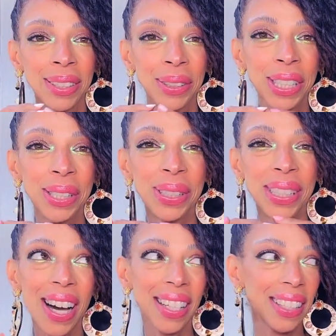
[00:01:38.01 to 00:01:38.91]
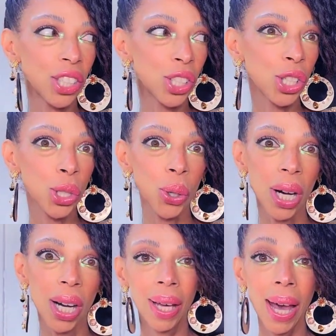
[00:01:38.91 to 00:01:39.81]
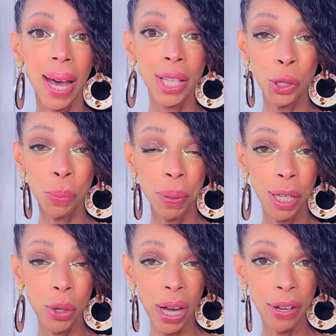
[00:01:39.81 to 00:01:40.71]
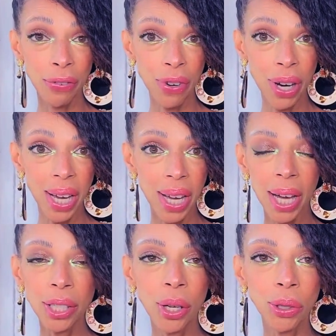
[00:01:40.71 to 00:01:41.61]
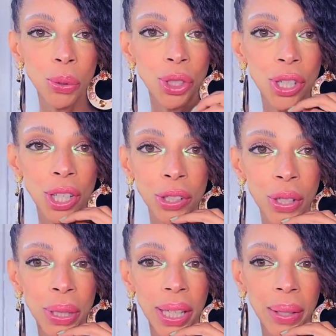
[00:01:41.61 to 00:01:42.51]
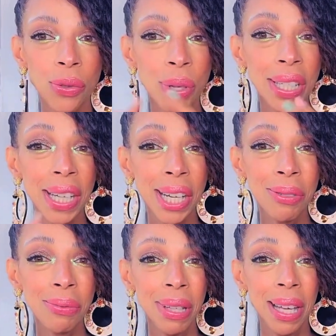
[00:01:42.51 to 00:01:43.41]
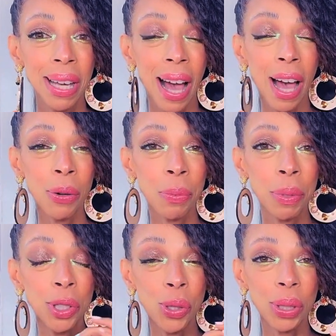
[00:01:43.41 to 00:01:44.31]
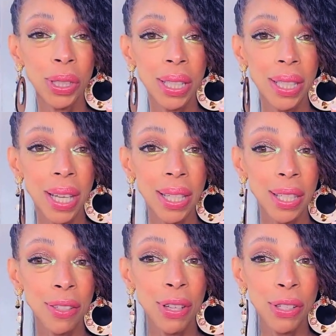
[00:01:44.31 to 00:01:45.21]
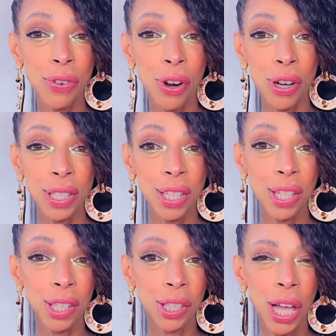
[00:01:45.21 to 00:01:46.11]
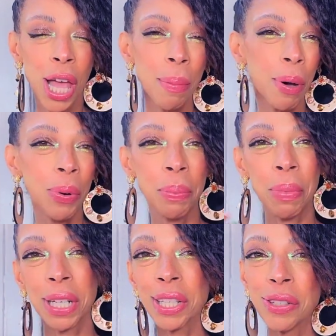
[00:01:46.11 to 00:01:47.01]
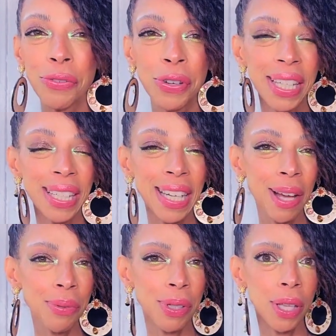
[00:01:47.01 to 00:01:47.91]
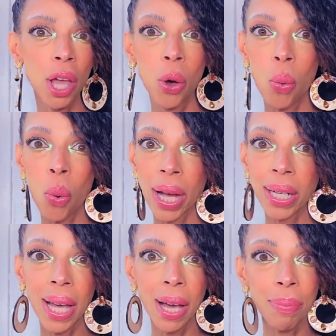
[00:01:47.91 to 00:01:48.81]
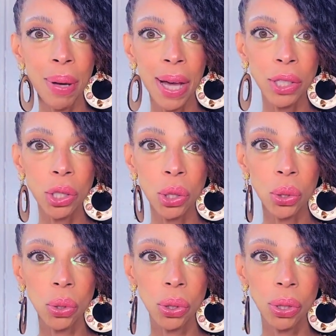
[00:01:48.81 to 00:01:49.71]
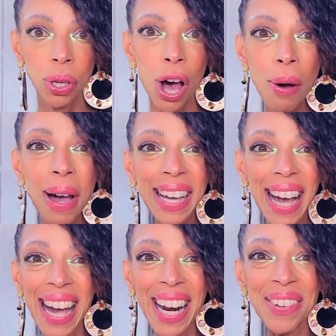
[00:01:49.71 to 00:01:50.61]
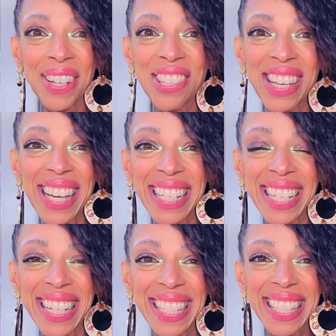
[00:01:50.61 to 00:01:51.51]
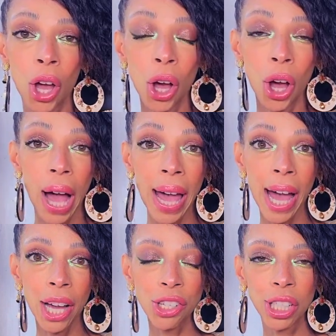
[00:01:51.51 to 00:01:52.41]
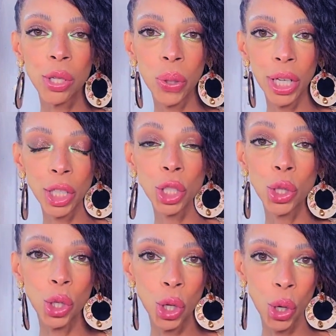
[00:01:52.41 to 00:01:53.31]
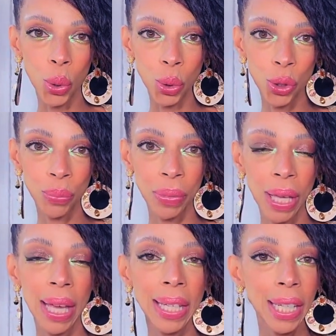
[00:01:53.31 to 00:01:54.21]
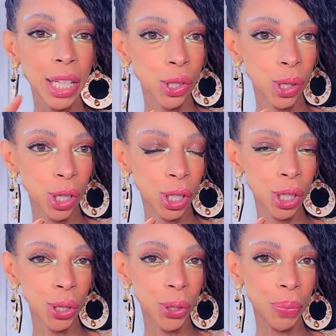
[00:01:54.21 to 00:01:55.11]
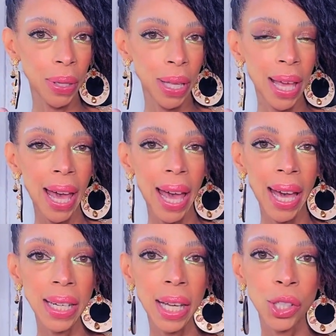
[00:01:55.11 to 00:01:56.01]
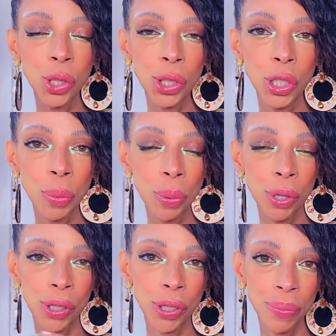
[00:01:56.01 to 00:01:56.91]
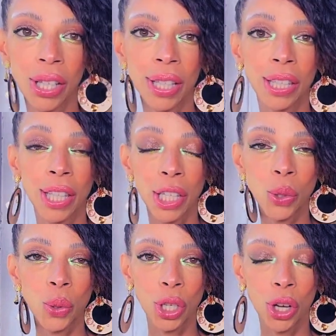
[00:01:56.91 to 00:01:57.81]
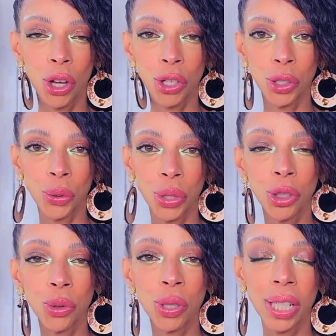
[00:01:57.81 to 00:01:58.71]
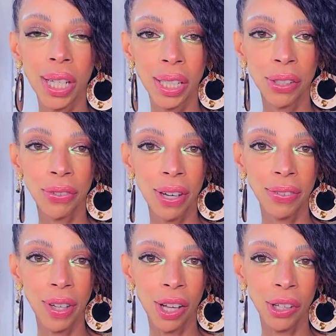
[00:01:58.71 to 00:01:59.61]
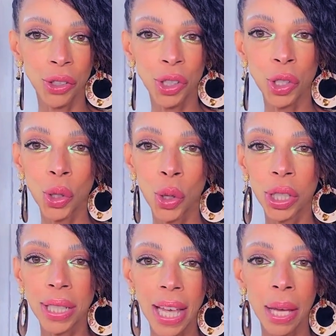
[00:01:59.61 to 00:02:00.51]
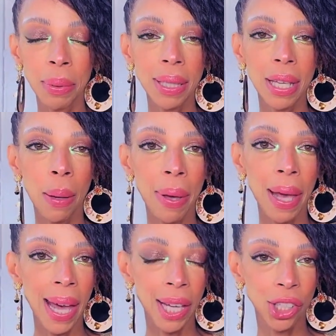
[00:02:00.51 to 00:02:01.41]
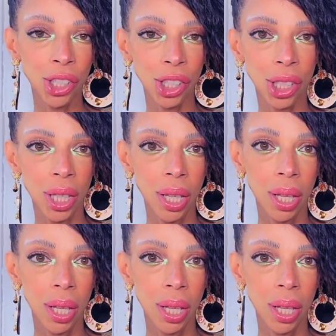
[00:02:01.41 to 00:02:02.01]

What do you think? They're so hot. And to be quite frank, I don't know which color I would get. Right now, I would be so indecisive as far as color. But when money's no freaking object, why not buy two? Oh my god, I'm a genius! I actually went to Coach not too long ago and I saw this purse. This one costs $395. It's called a tabby top handle.